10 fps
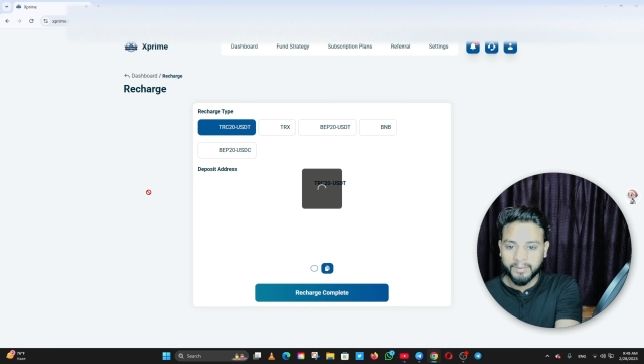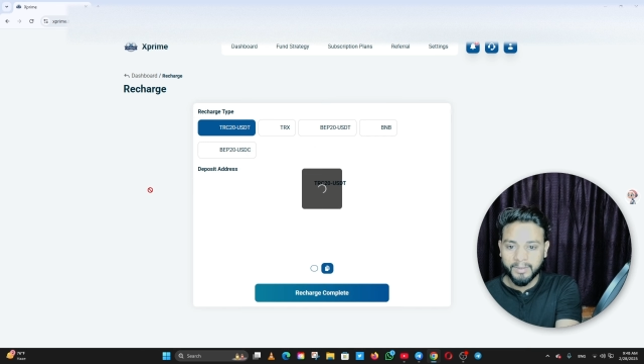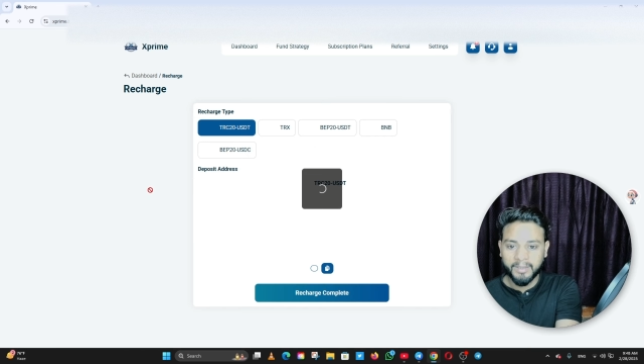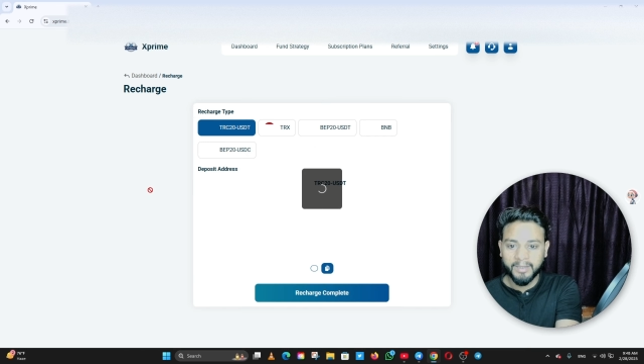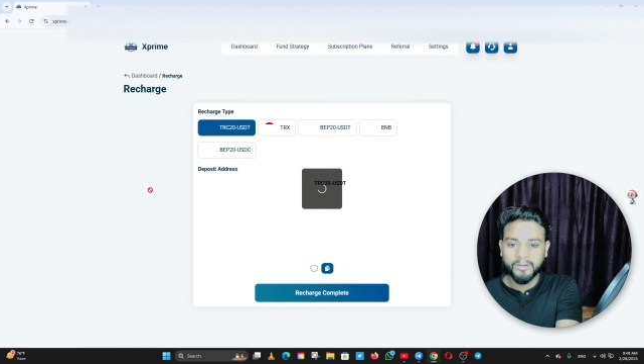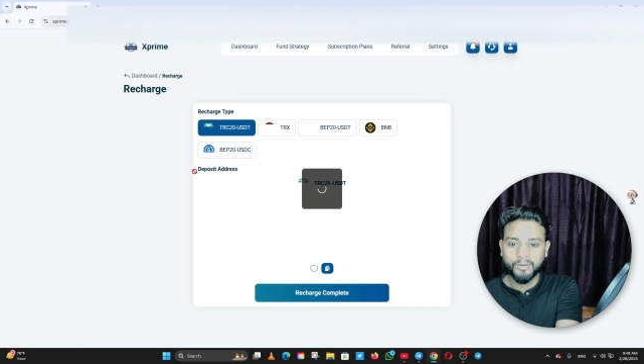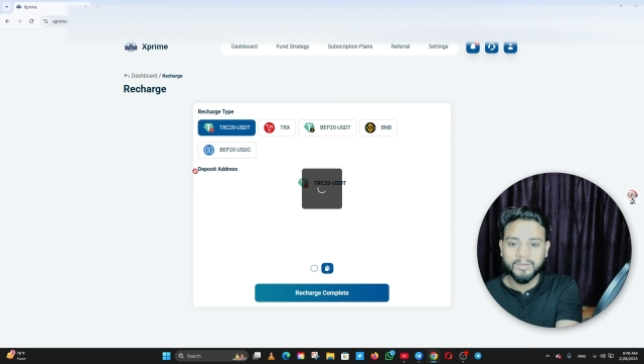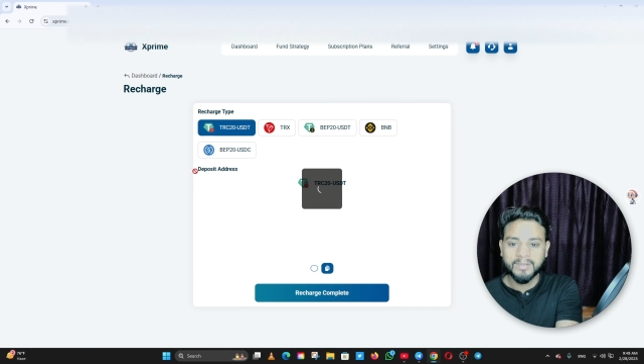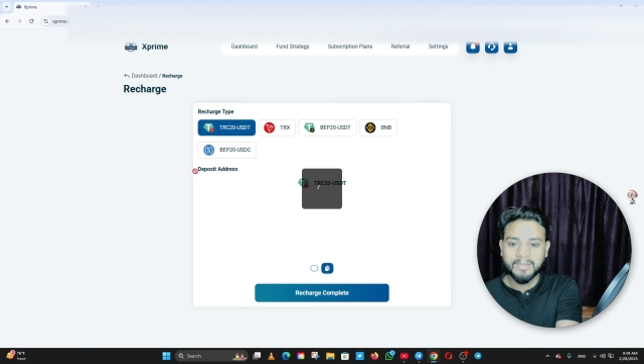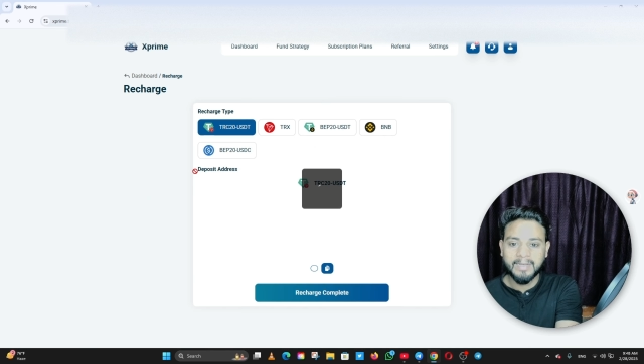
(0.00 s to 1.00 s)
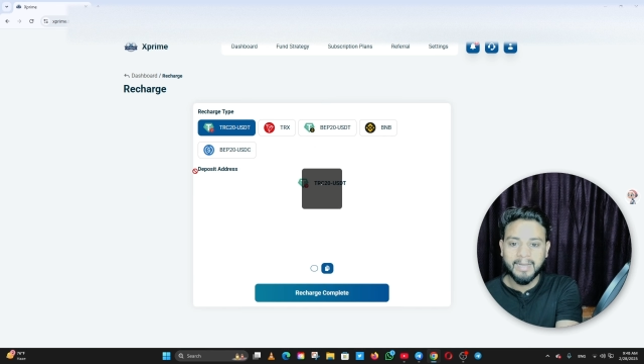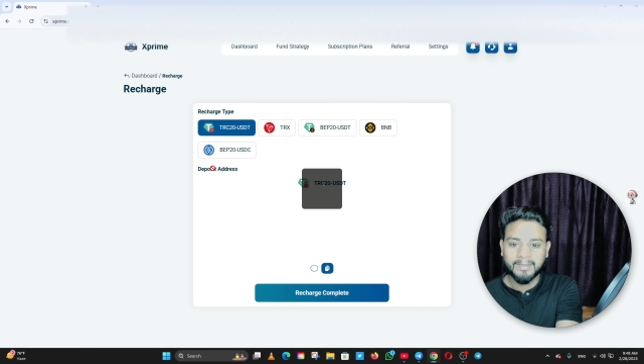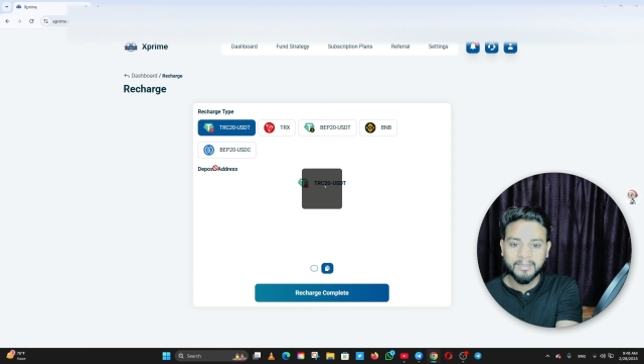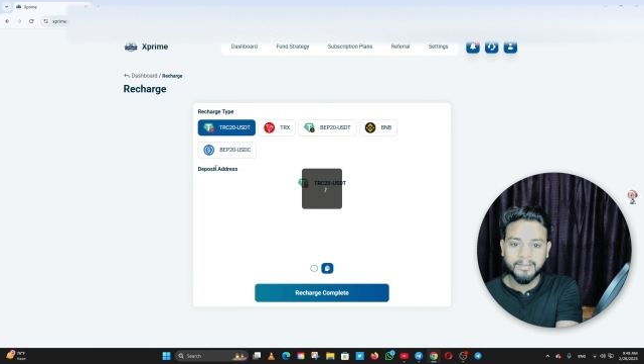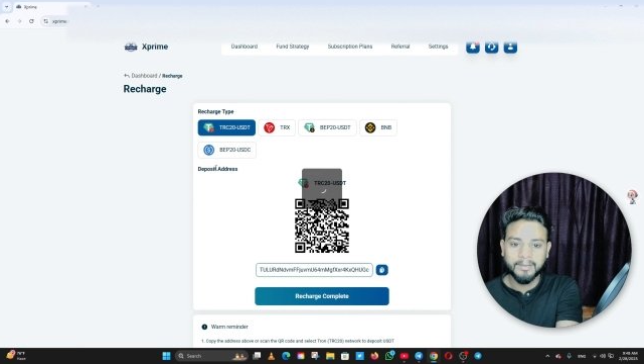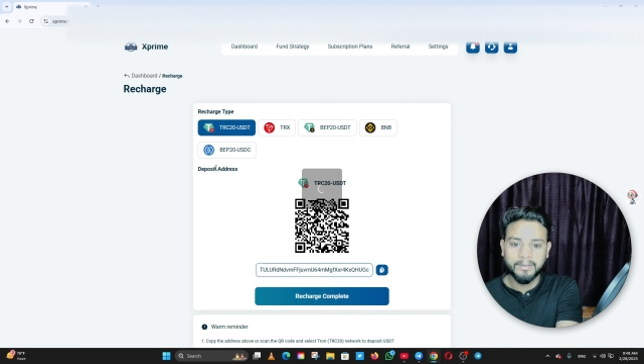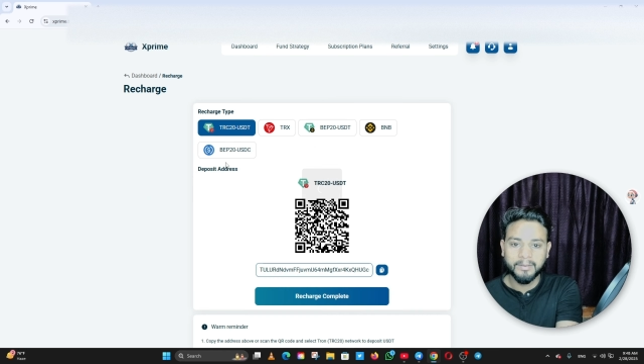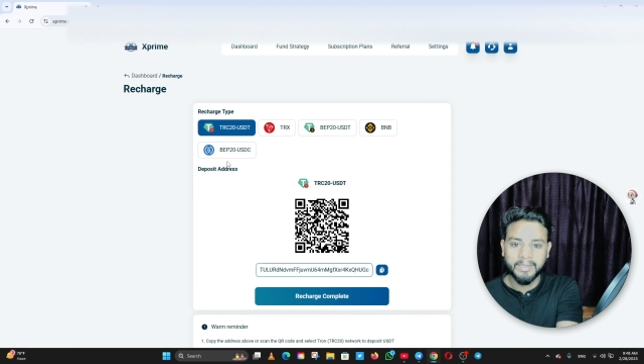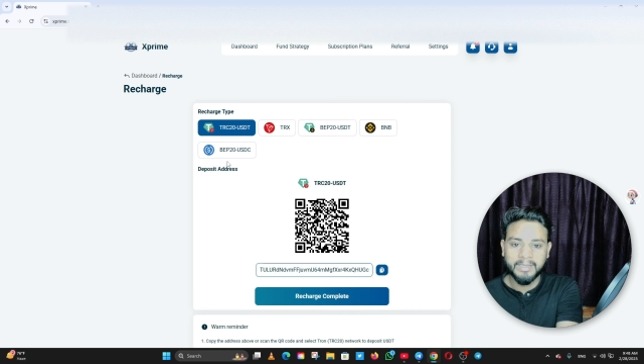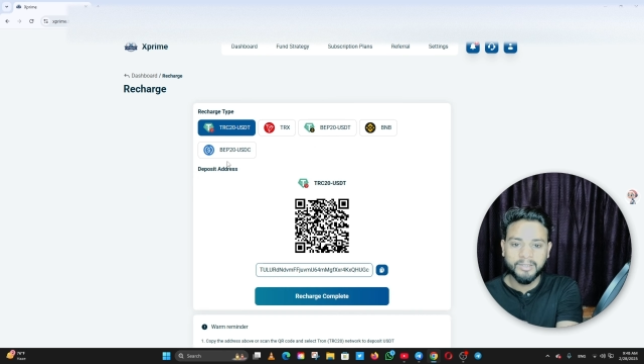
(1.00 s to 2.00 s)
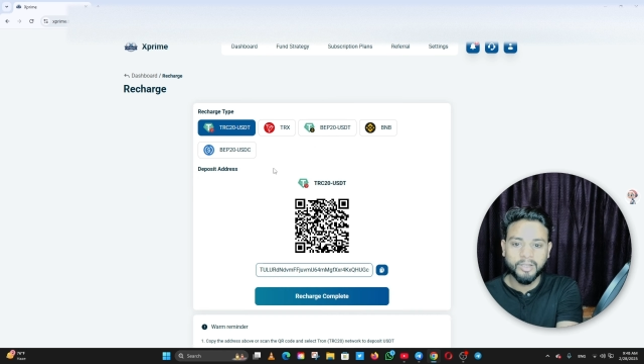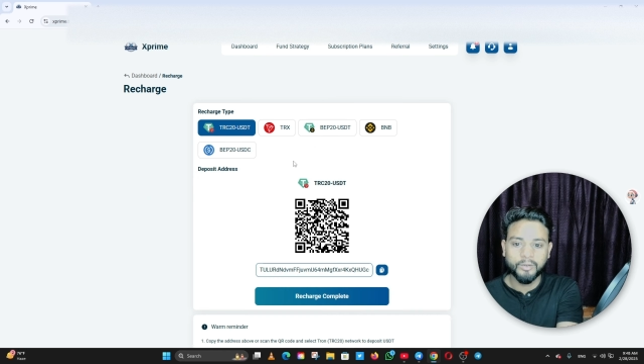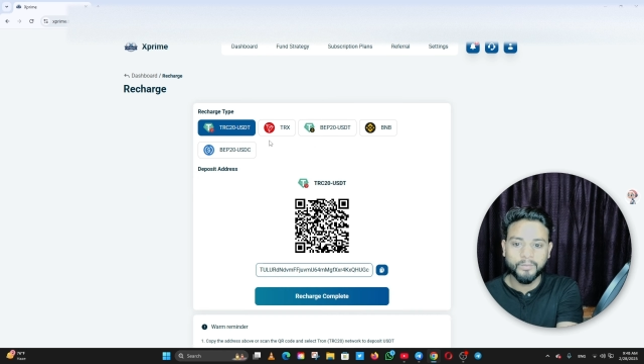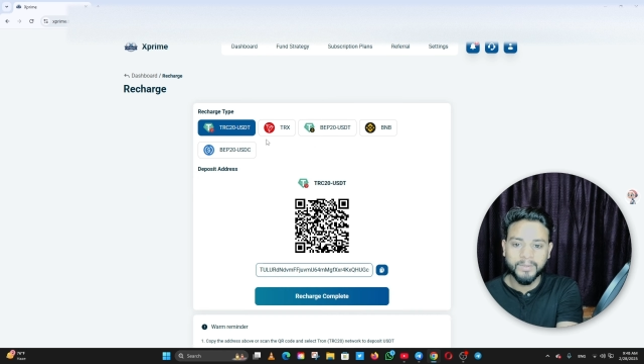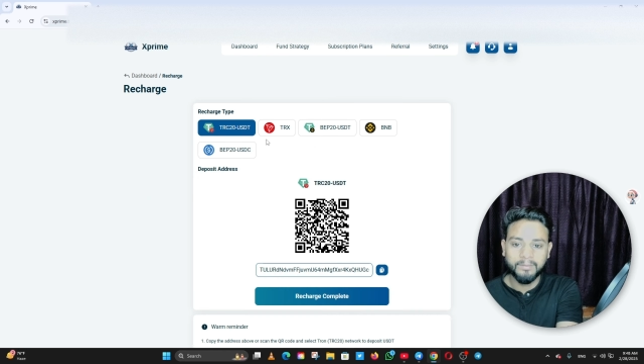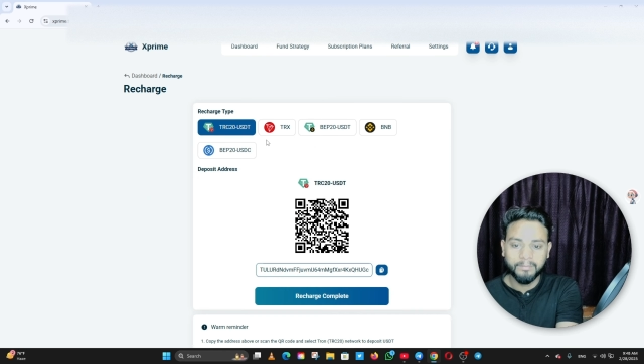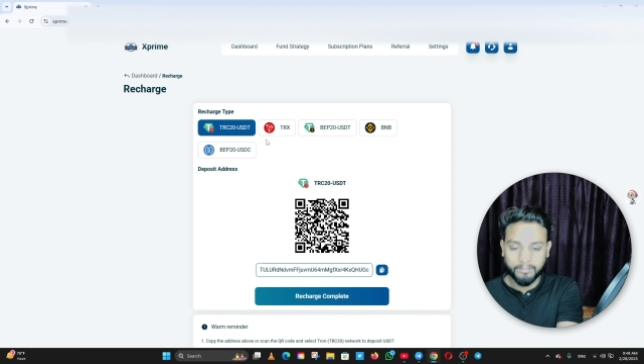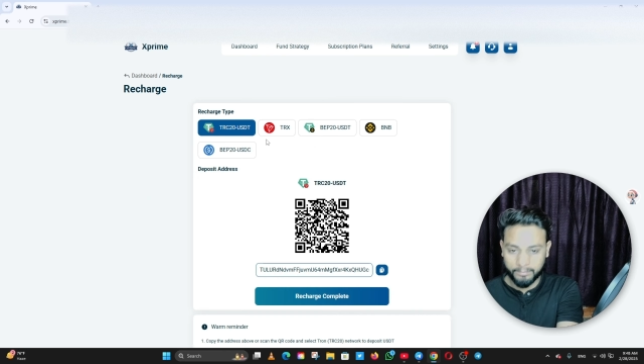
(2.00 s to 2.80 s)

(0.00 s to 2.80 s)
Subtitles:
here you can select the recharge option.